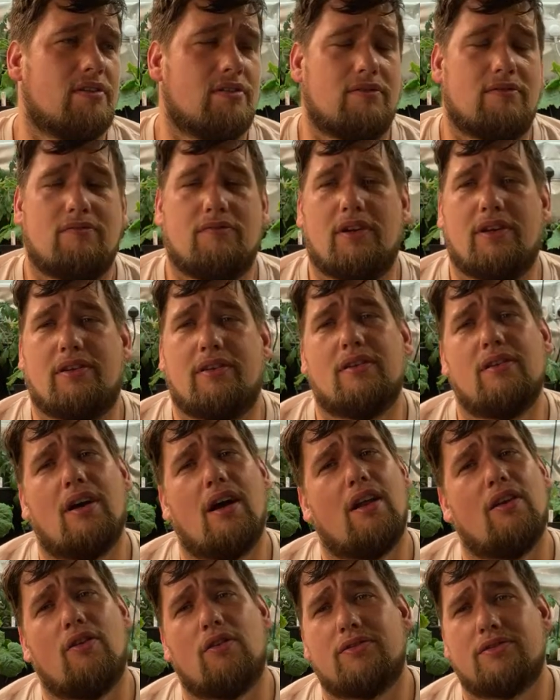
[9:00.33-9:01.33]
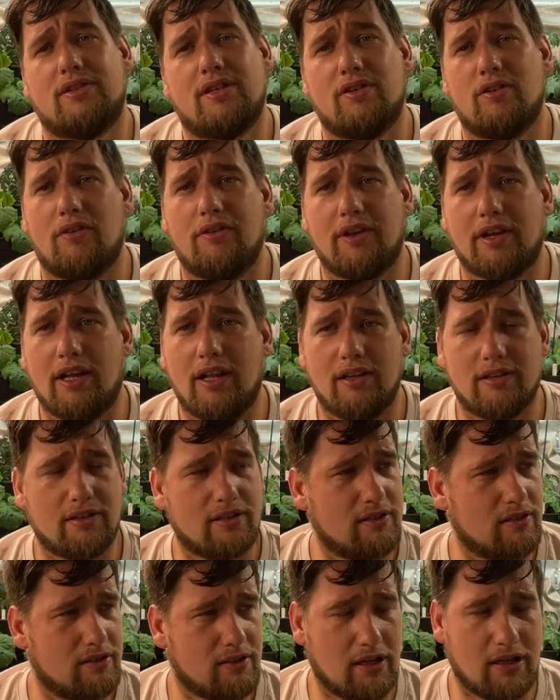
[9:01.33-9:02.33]
Right, I'll not say nothing else.
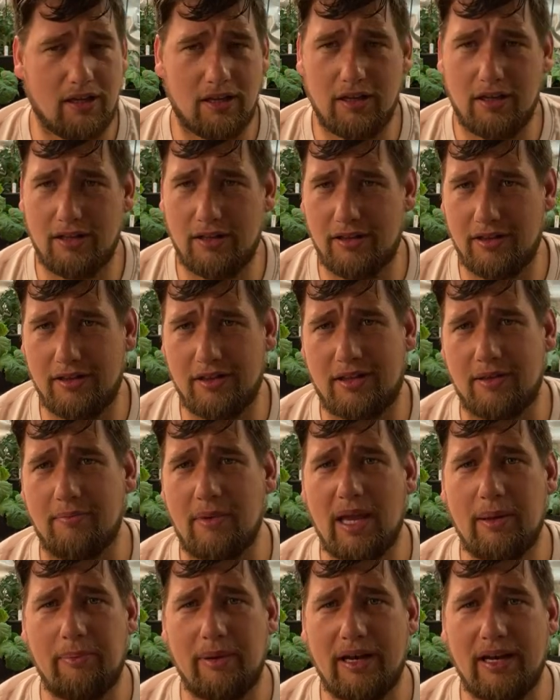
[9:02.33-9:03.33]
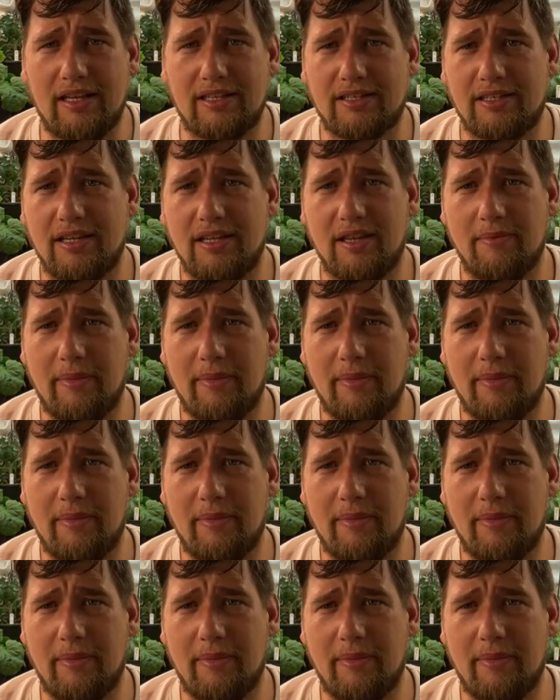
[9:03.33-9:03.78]
They might be listening.